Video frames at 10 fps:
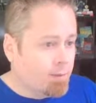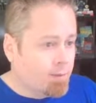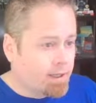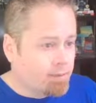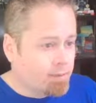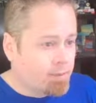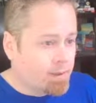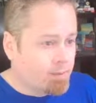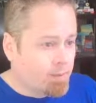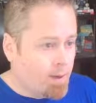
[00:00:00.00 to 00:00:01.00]
But
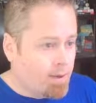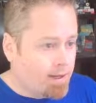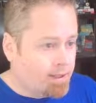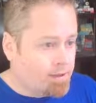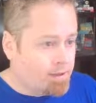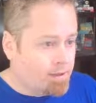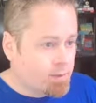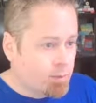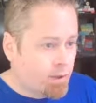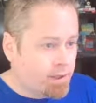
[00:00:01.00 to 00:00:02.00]
my bet, at least at this
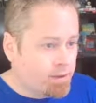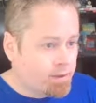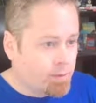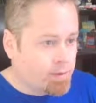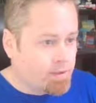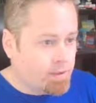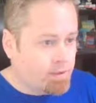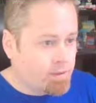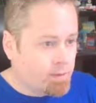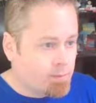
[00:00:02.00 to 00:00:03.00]
point, until we see
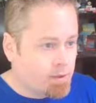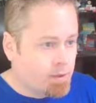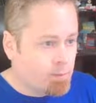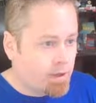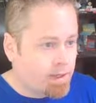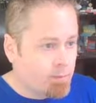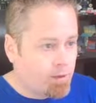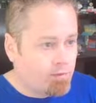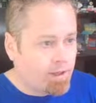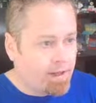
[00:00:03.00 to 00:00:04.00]
some clear break
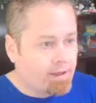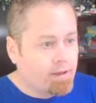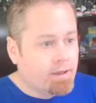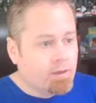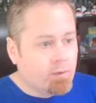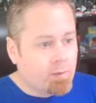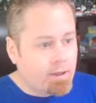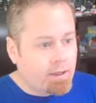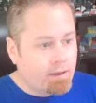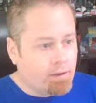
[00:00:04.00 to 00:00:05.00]
above that, would
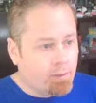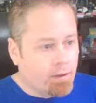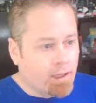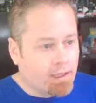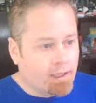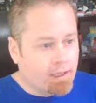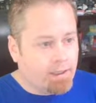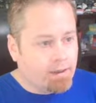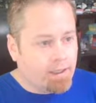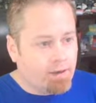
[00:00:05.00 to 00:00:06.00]
be that we'll likely
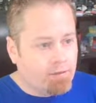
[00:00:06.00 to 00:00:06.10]
hit that